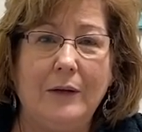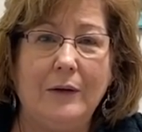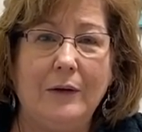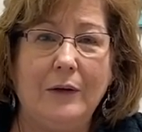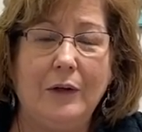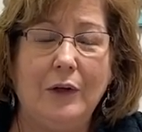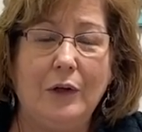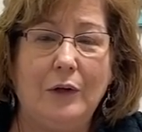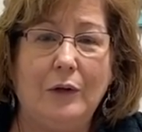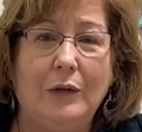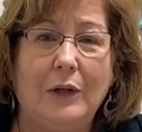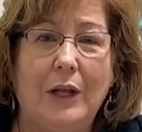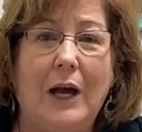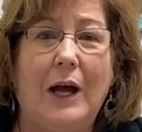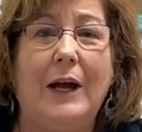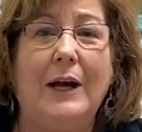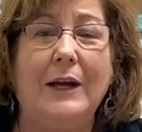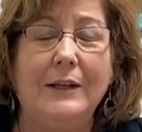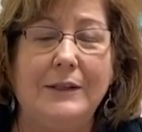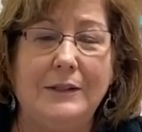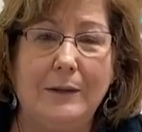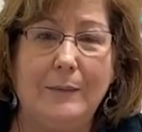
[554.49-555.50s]

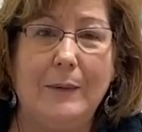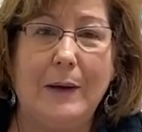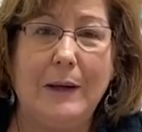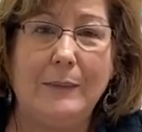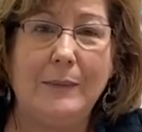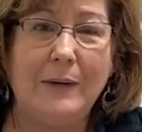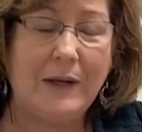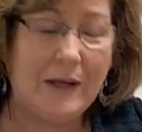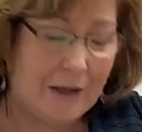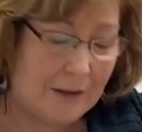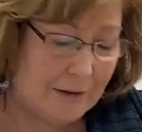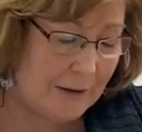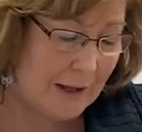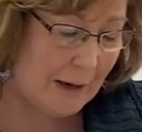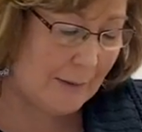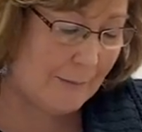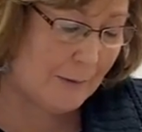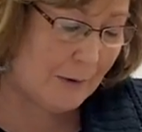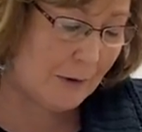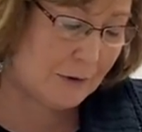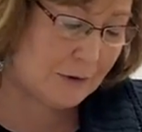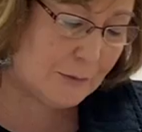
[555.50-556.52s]
line to maybe get that
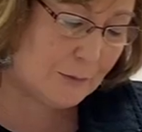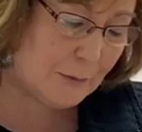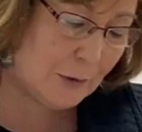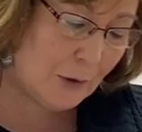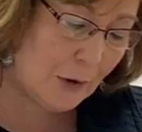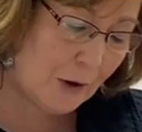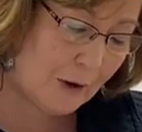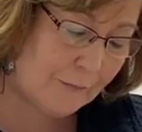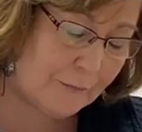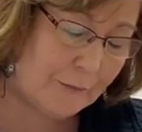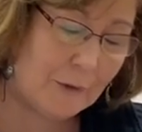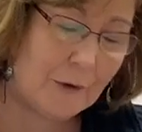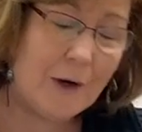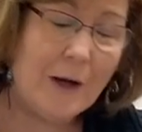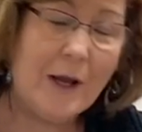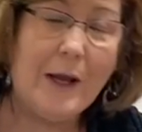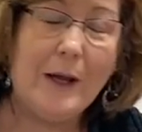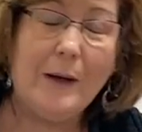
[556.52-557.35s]
multiple offer.